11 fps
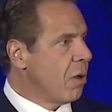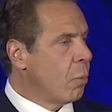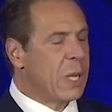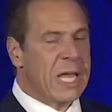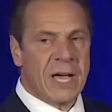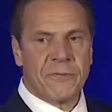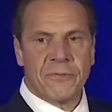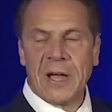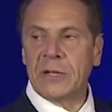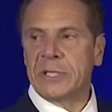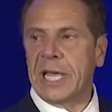We have
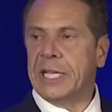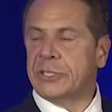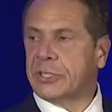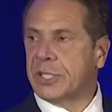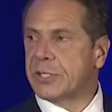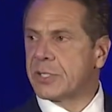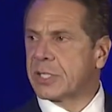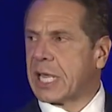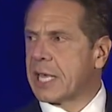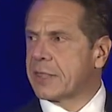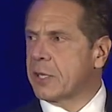foundations.
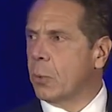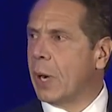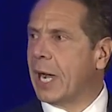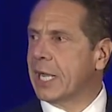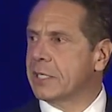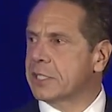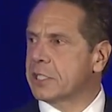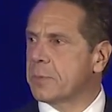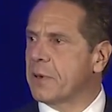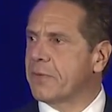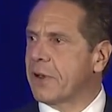Kathy Wylde has
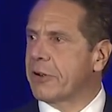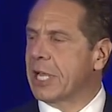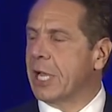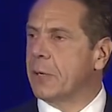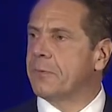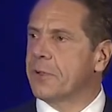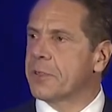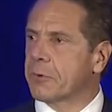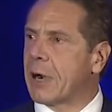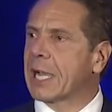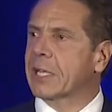been very helpful, the
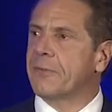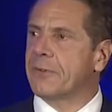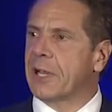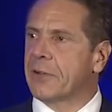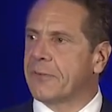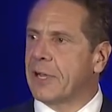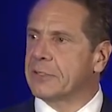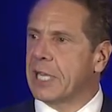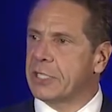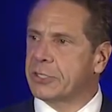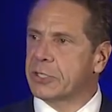Rockefeller
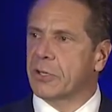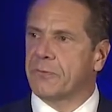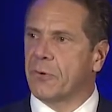Foundation, the